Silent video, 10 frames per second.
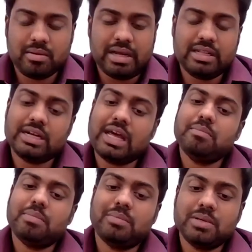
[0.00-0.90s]
By the time
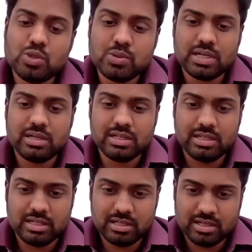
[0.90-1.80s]
Papa John's
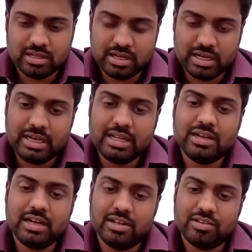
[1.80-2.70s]
entered the uh,
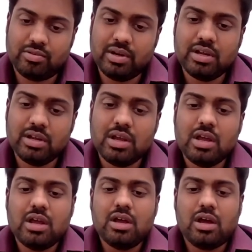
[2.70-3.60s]
Indian industry,
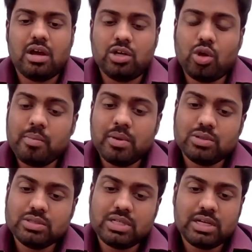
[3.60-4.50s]
uh,
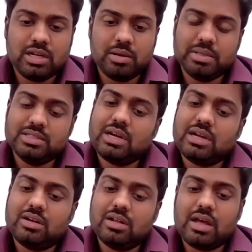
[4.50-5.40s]
Domino's and uh, Pizza Hut